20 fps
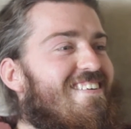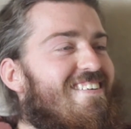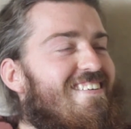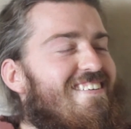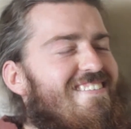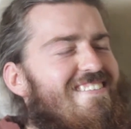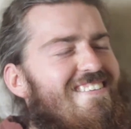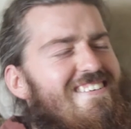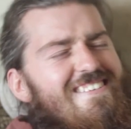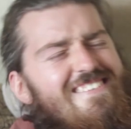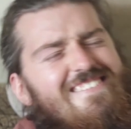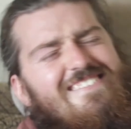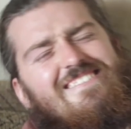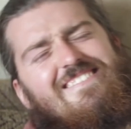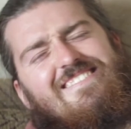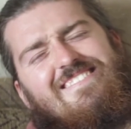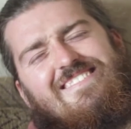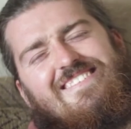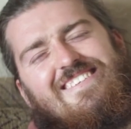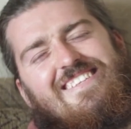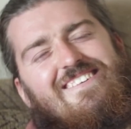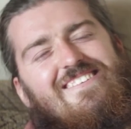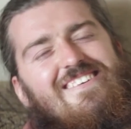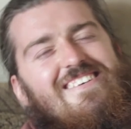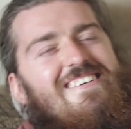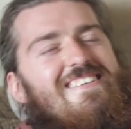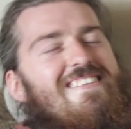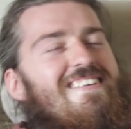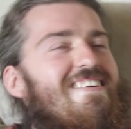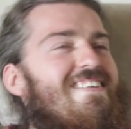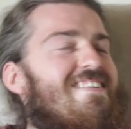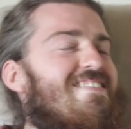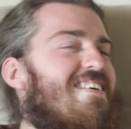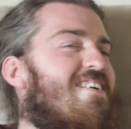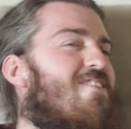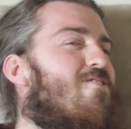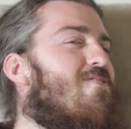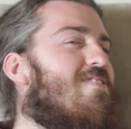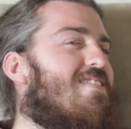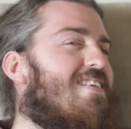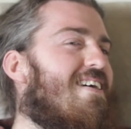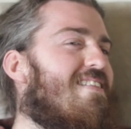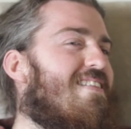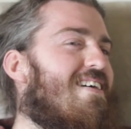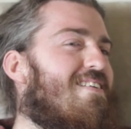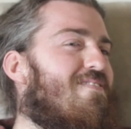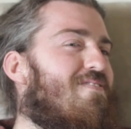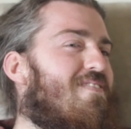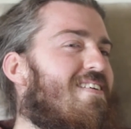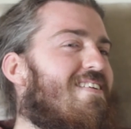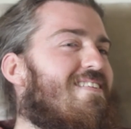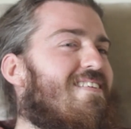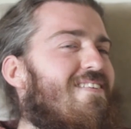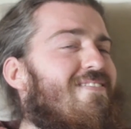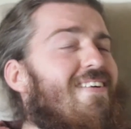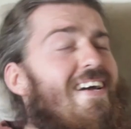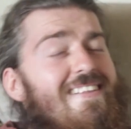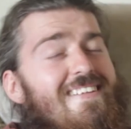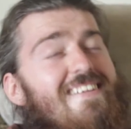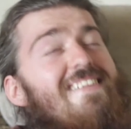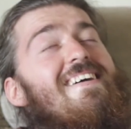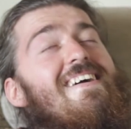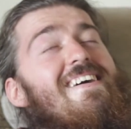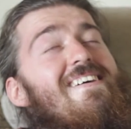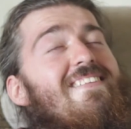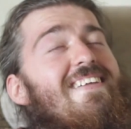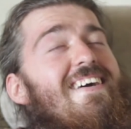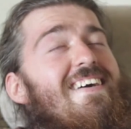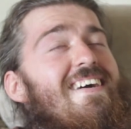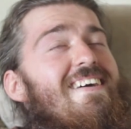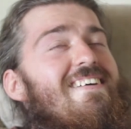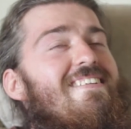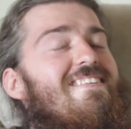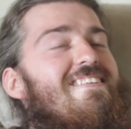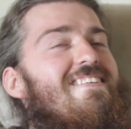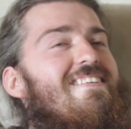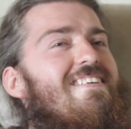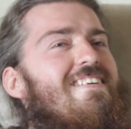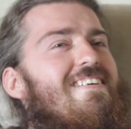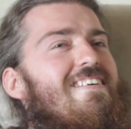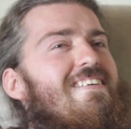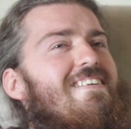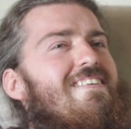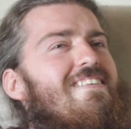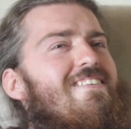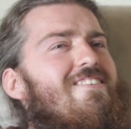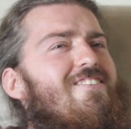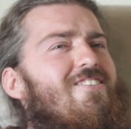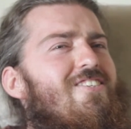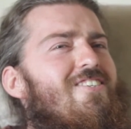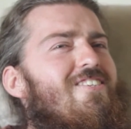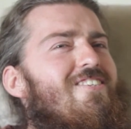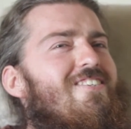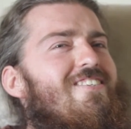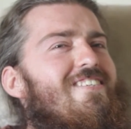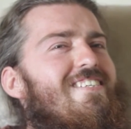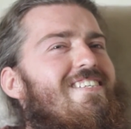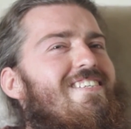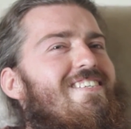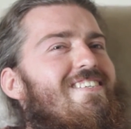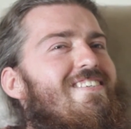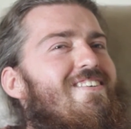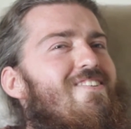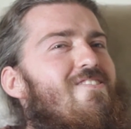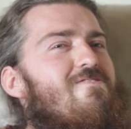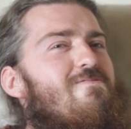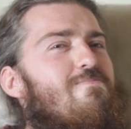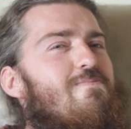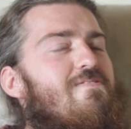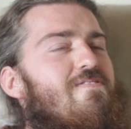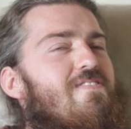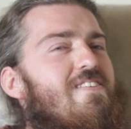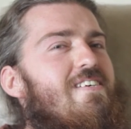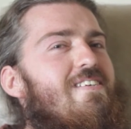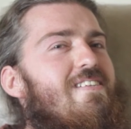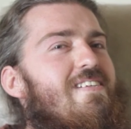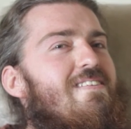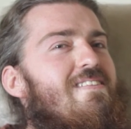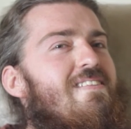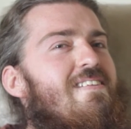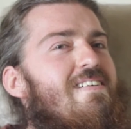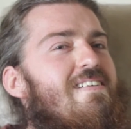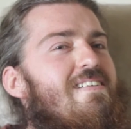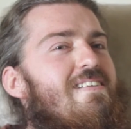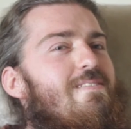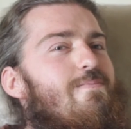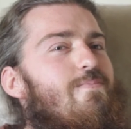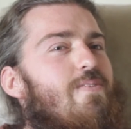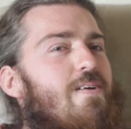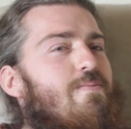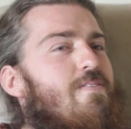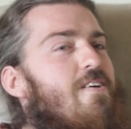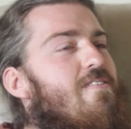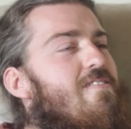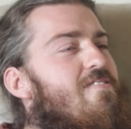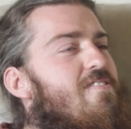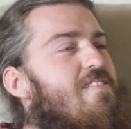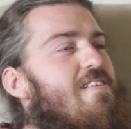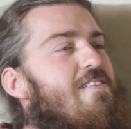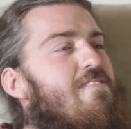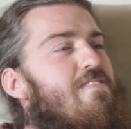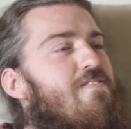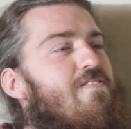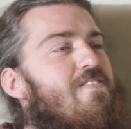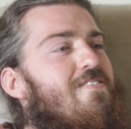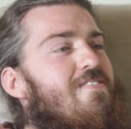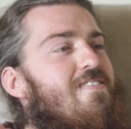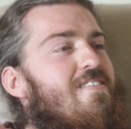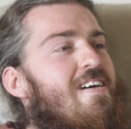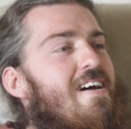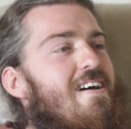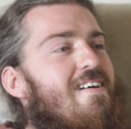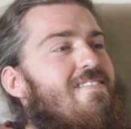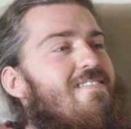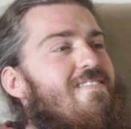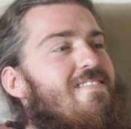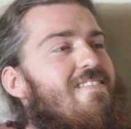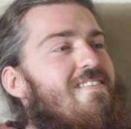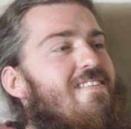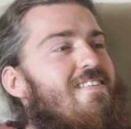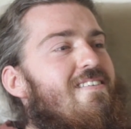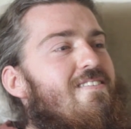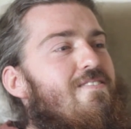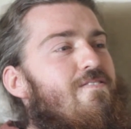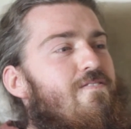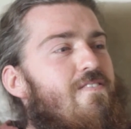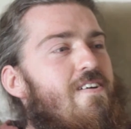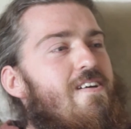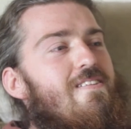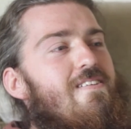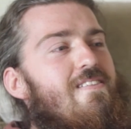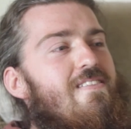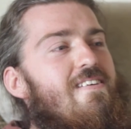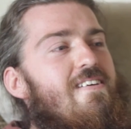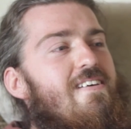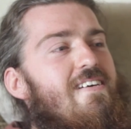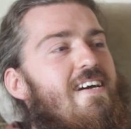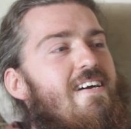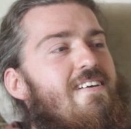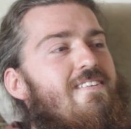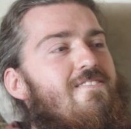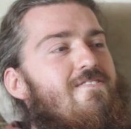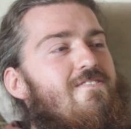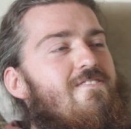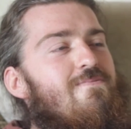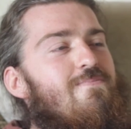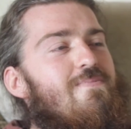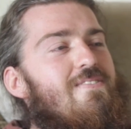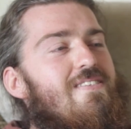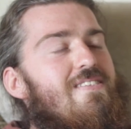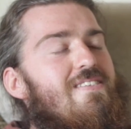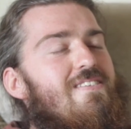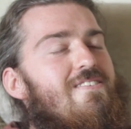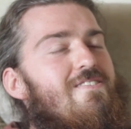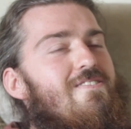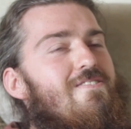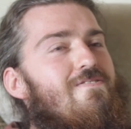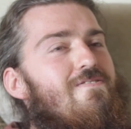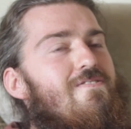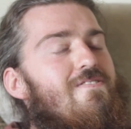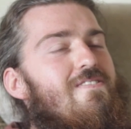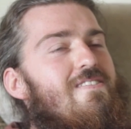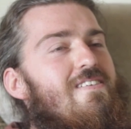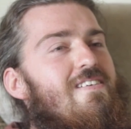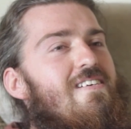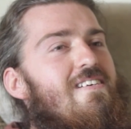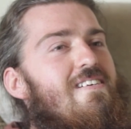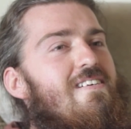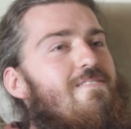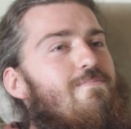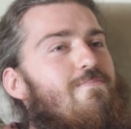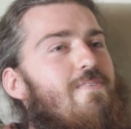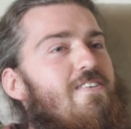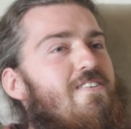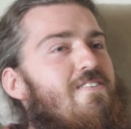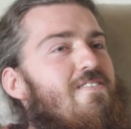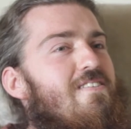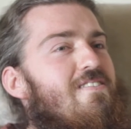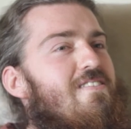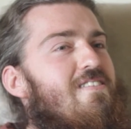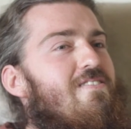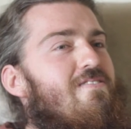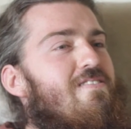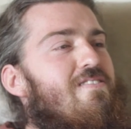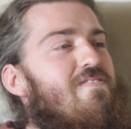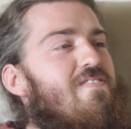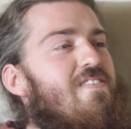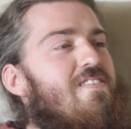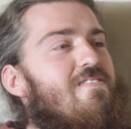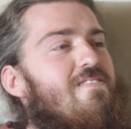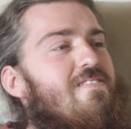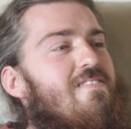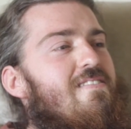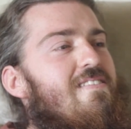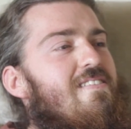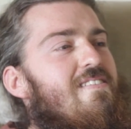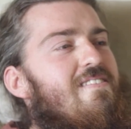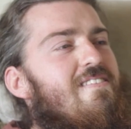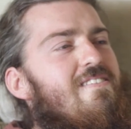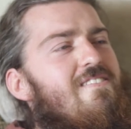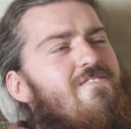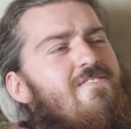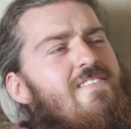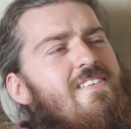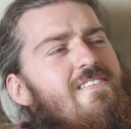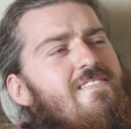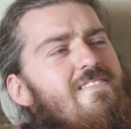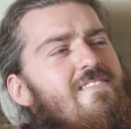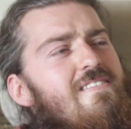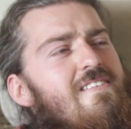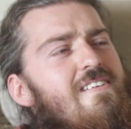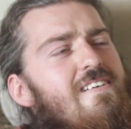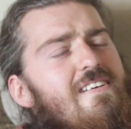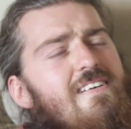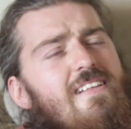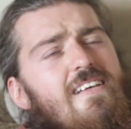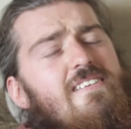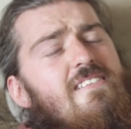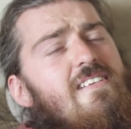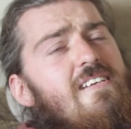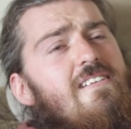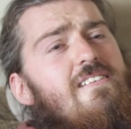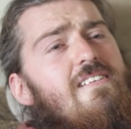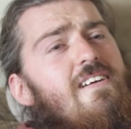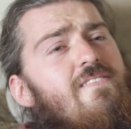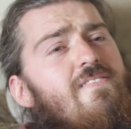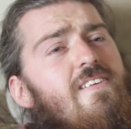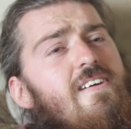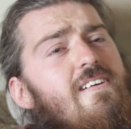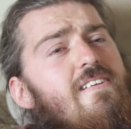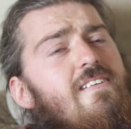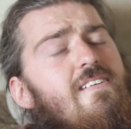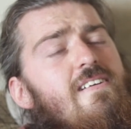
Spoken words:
It's like, oh, you know, and then because I always get that feeling, I'm getting it now, that kind of churny, horrible feeling. But I don't necessarily feel sad. It's a feeling that you get in your stomach that's awful. But I don't necessarily feel, it's strange. Like I said, I